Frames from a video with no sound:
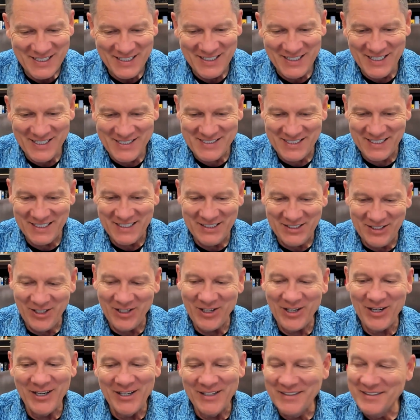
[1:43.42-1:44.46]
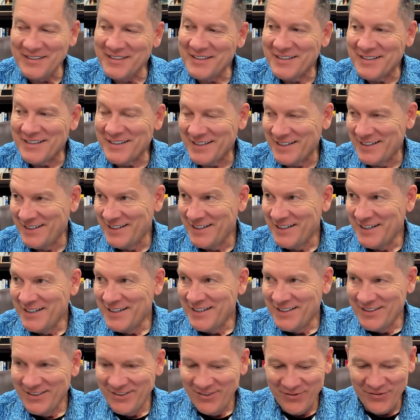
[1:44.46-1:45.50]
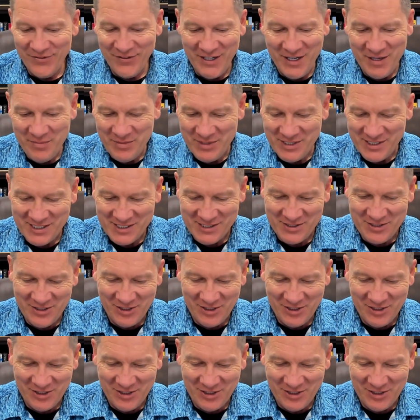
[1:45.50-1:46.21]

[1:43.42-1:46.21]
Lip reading: as a non-famous,